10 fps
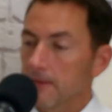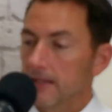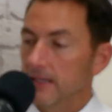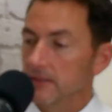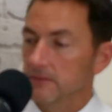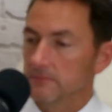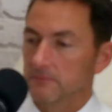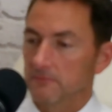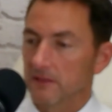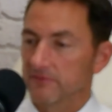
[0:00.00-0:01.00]
and
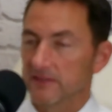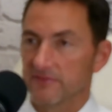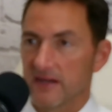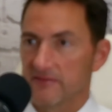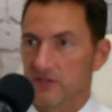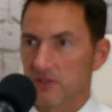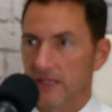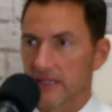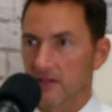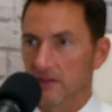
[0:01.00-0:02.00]
roughly 5 years later,